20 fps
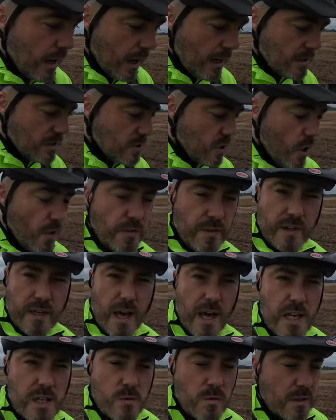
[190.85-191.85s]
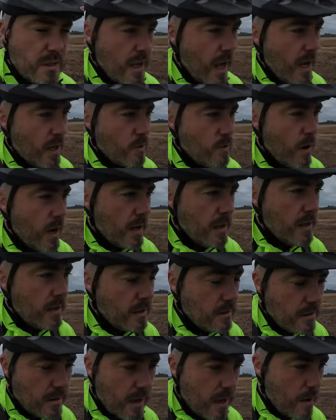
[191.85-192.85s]
it's not the case with the
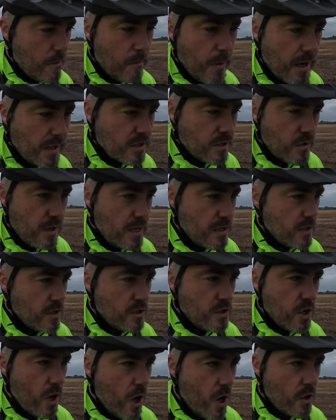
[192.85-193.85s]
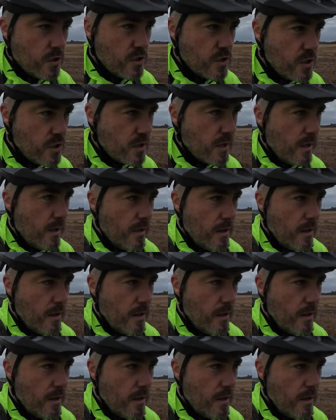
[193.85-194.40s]
Engwe um, batteries and chargers